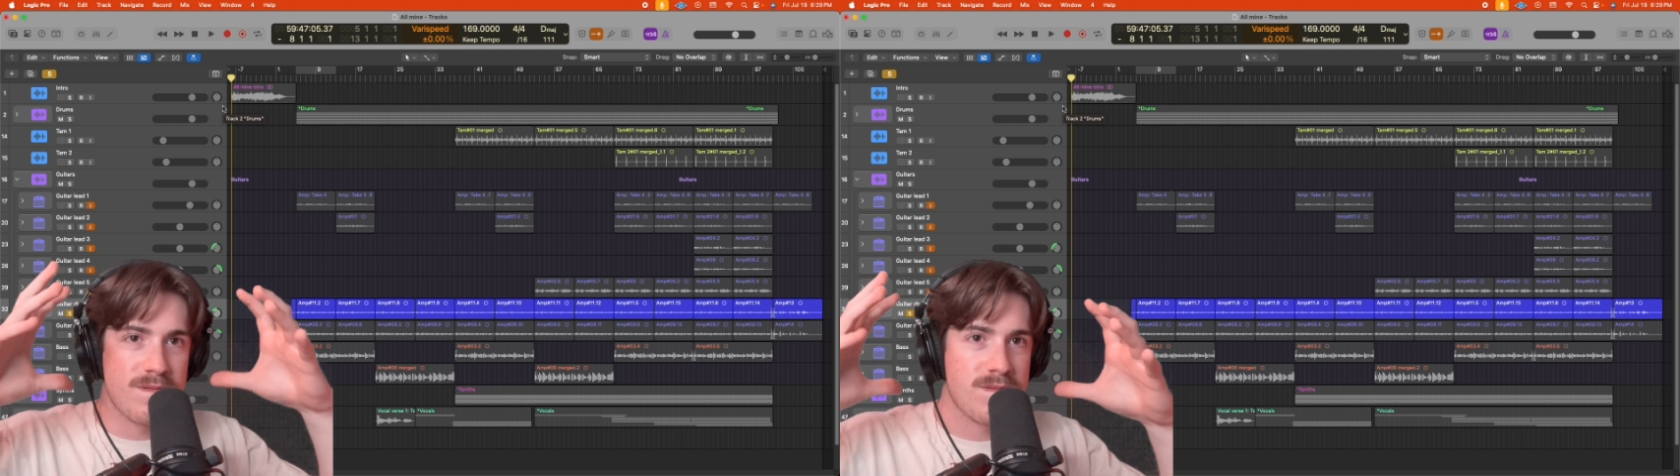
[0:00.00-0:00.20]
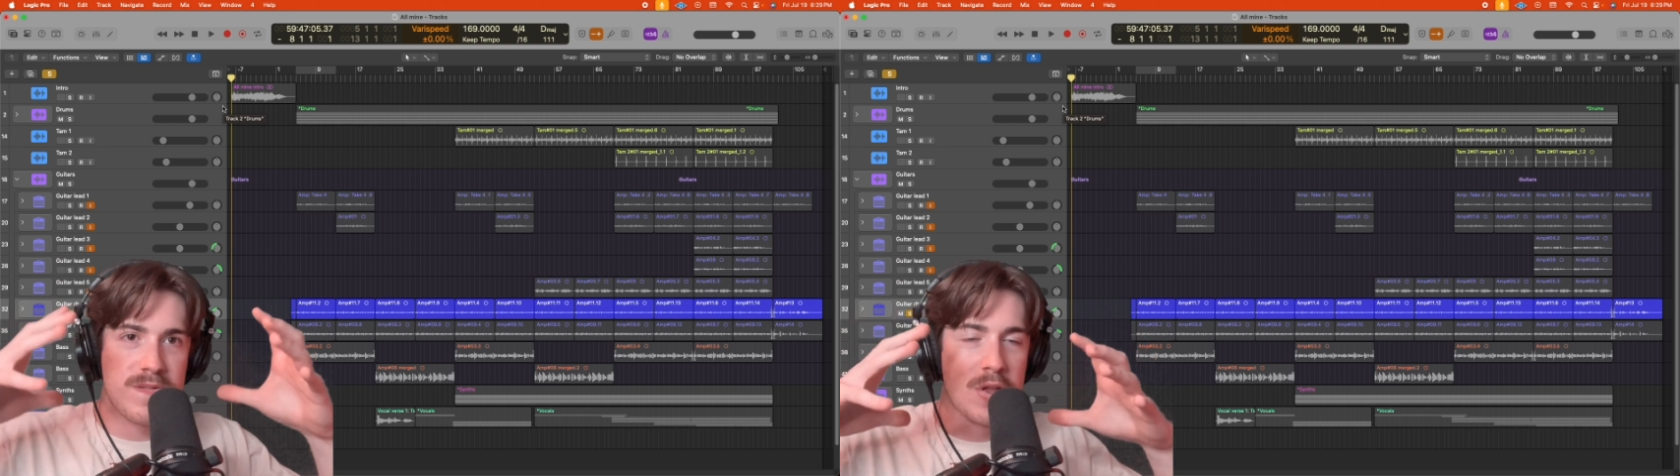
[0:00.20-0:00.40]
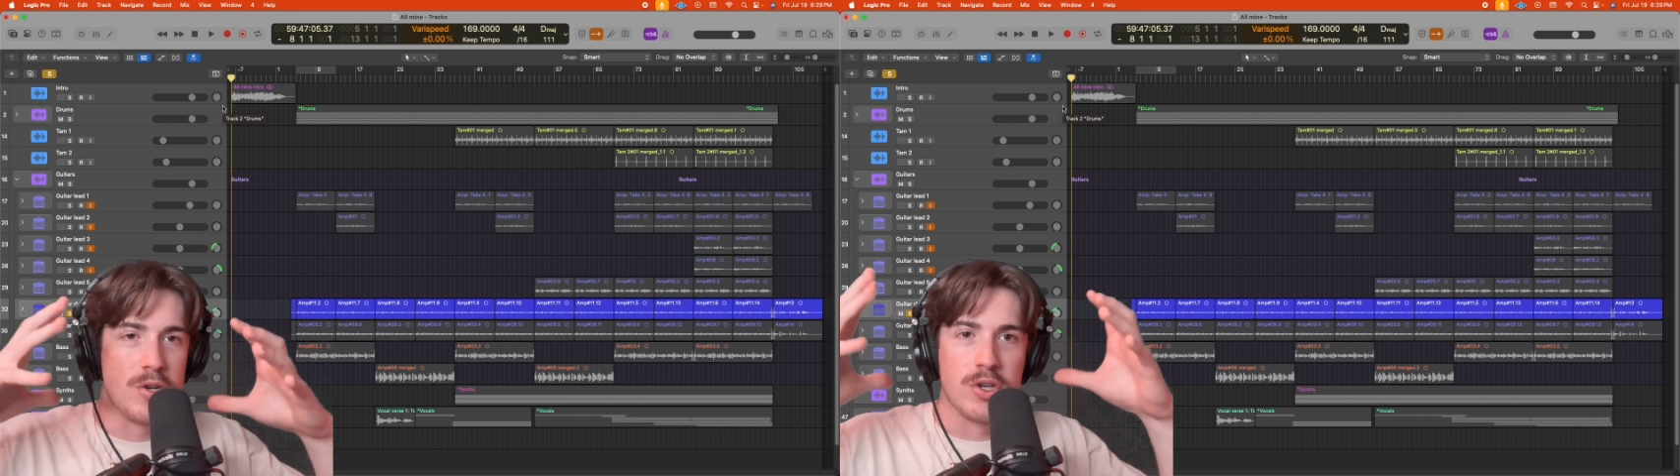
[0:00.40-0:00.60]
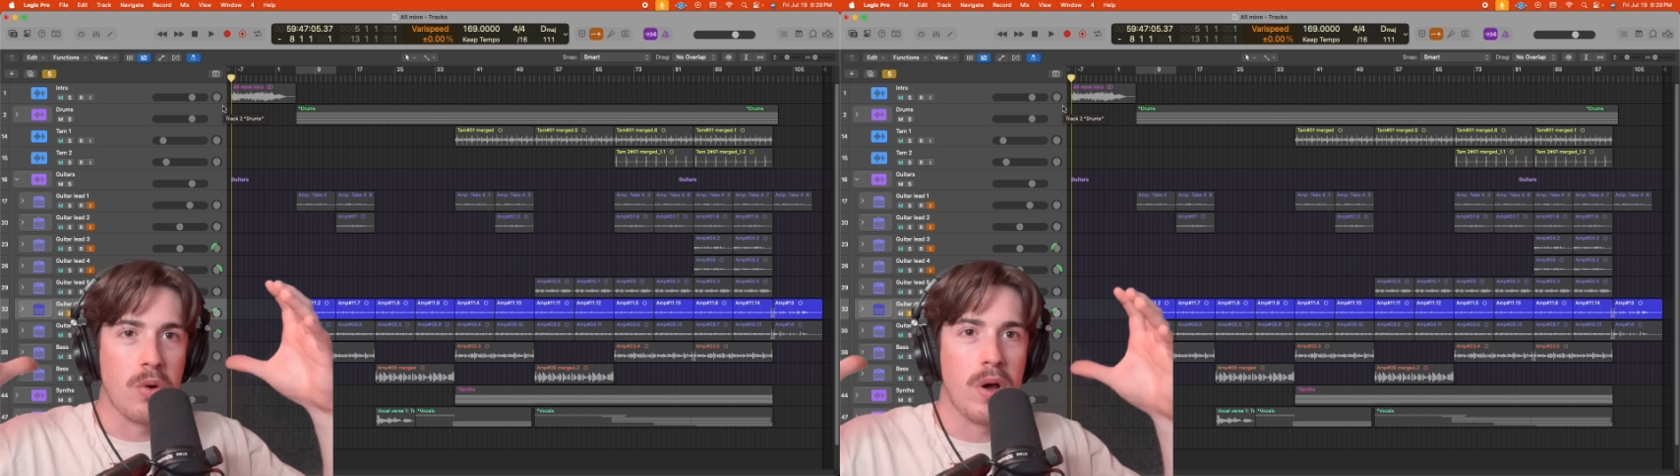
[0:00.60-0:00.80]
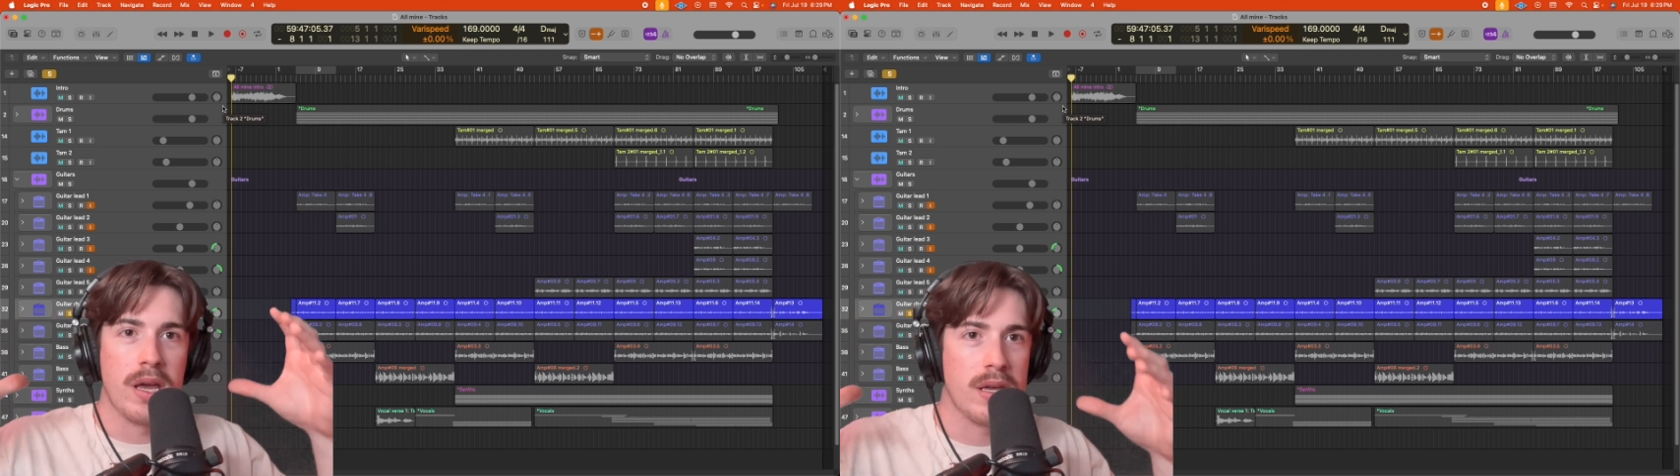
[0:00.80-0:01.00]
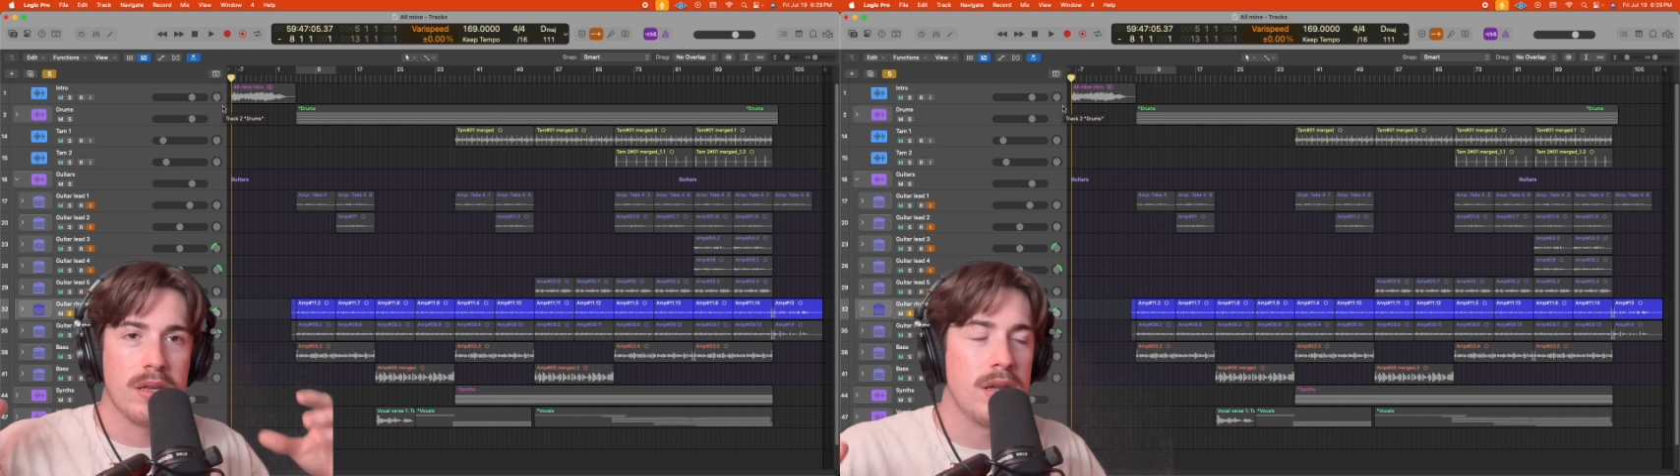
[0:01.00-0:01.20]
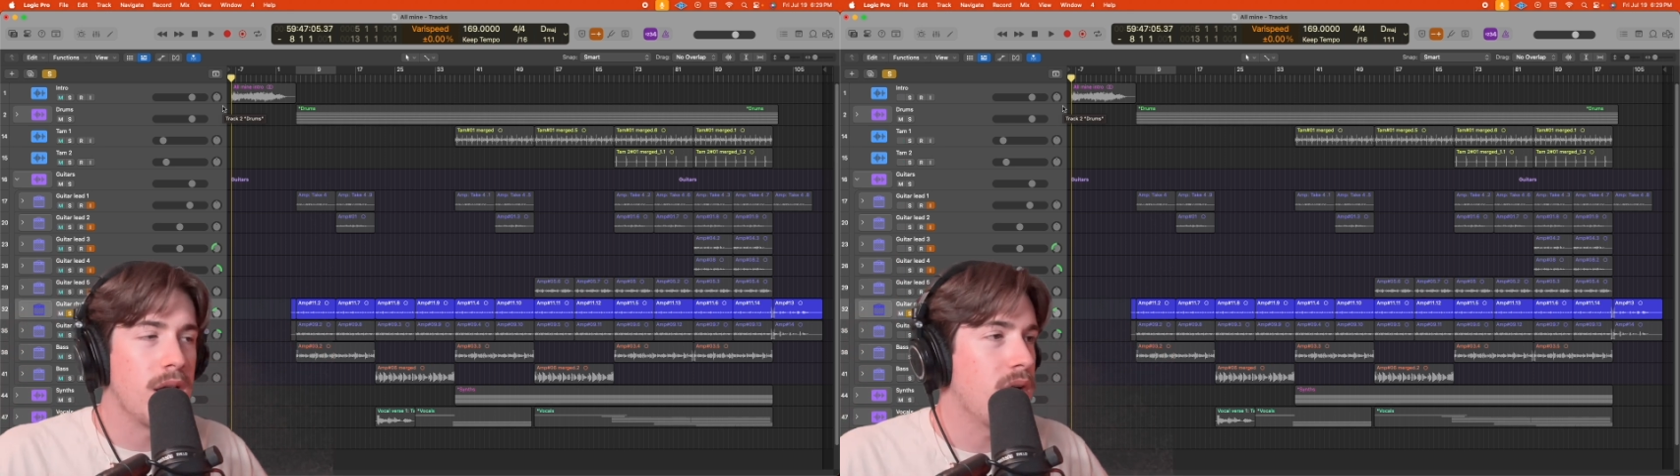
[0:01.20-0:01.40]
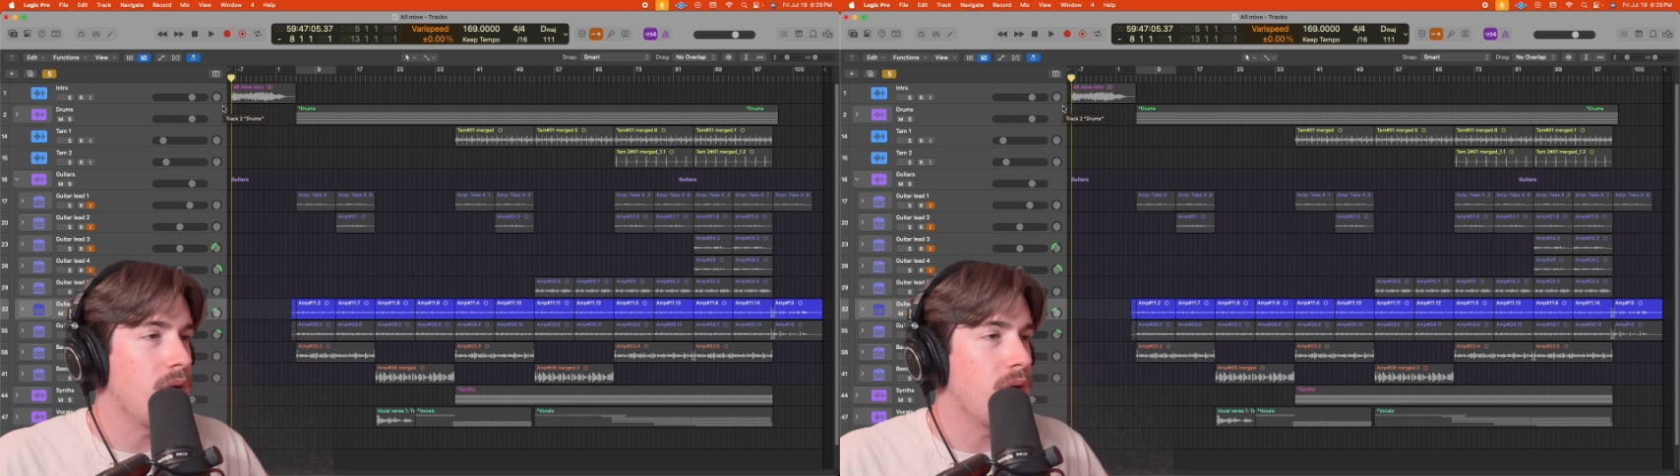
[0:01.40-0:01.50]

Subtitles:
the joy, you know.